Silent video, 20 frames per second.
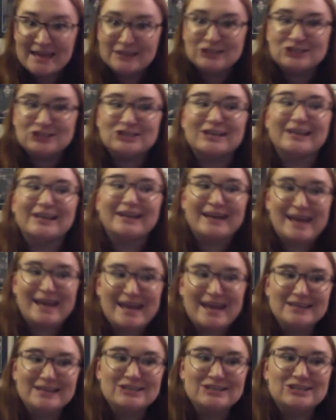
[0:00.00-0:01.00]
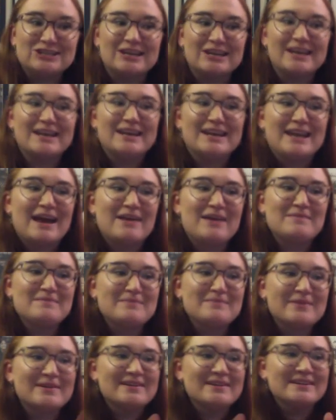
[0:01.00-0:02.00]
Engine, engine
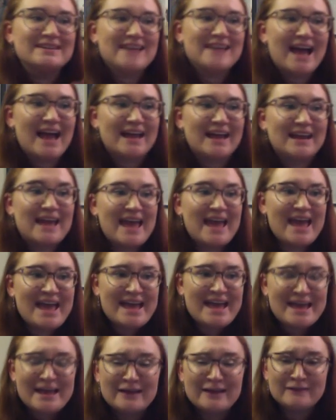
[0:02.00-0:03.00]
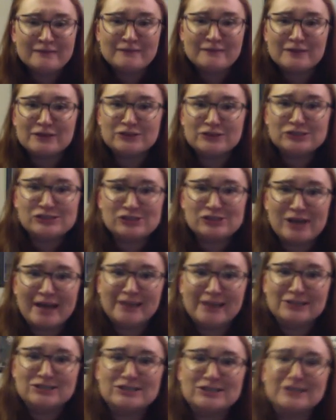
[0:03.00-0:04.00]
number nine. If the
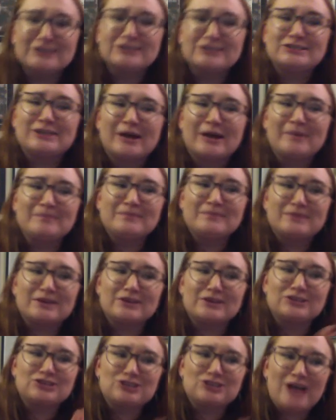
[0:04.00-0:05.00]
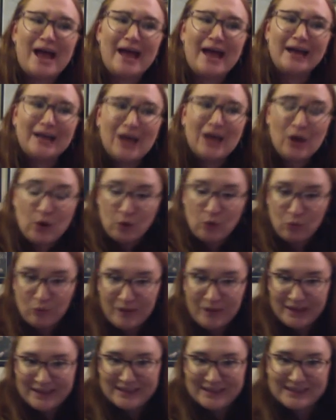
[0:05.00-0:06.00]
train should jump the track,
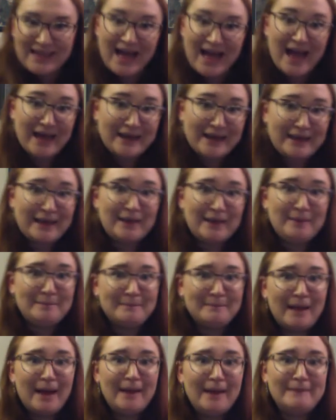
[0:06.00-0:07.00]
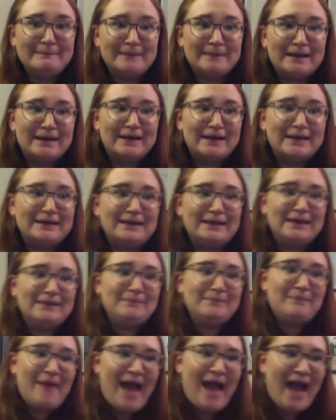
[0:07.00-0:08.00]
Will I get my
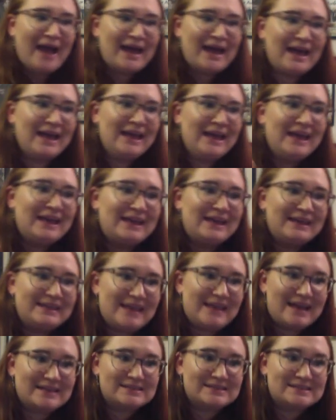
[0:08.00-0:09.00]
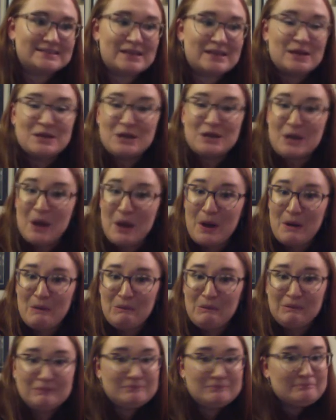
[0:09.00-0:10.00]
money back? Yes,
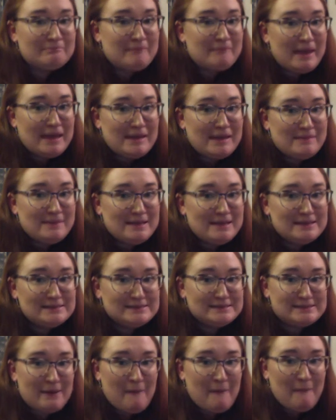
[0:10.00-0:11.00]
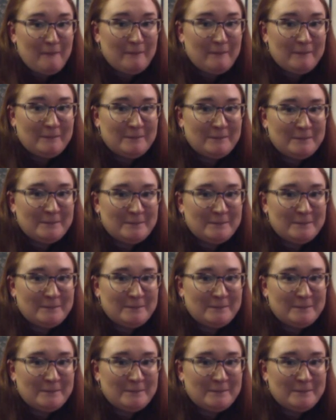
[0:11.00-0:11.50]
no, maybe so.